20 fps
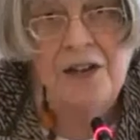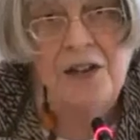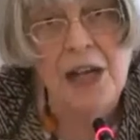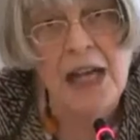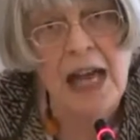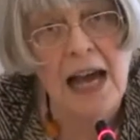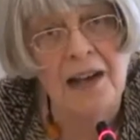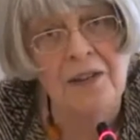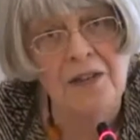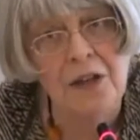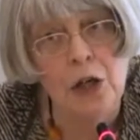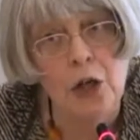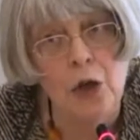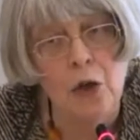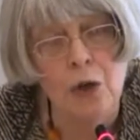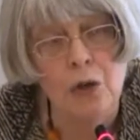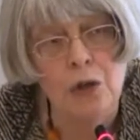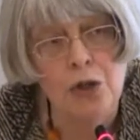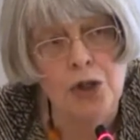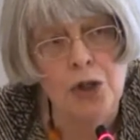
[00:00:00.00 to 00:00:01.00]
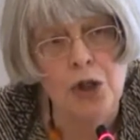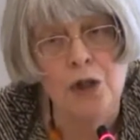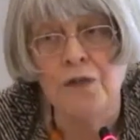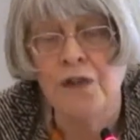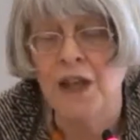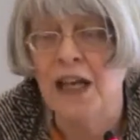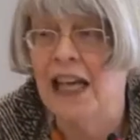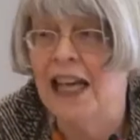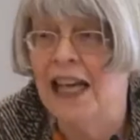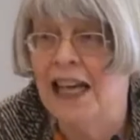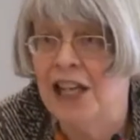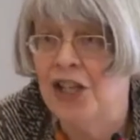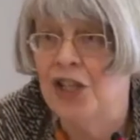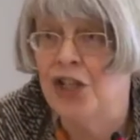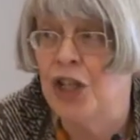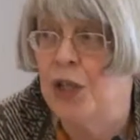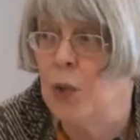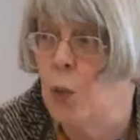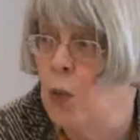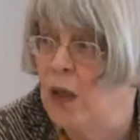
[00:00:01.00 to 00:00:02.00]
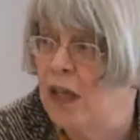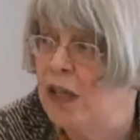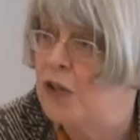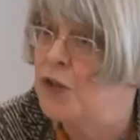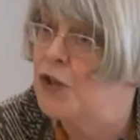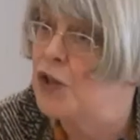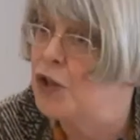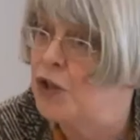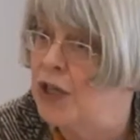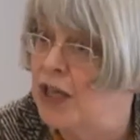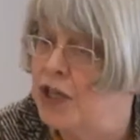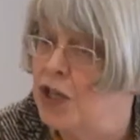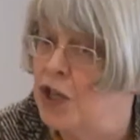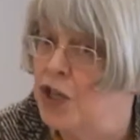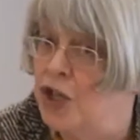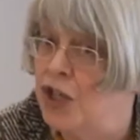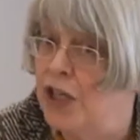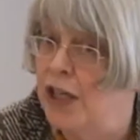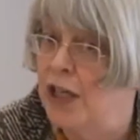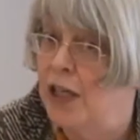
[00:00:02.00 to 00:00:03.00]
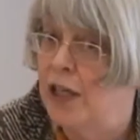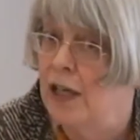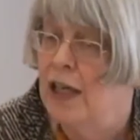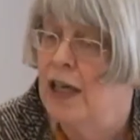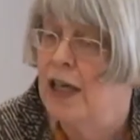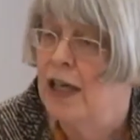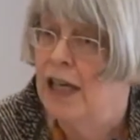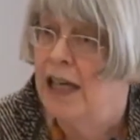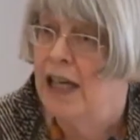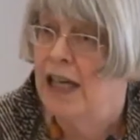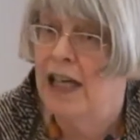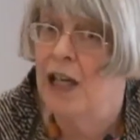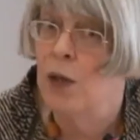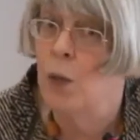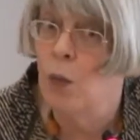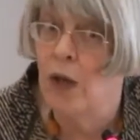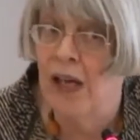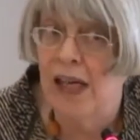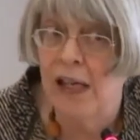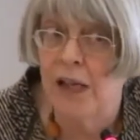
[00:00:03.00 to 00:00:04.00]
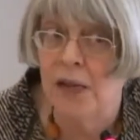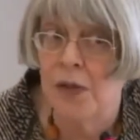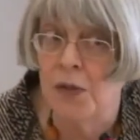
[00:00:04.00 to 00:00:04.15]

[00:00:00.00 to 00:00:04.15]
And they had the launch of the Aging Well strategy in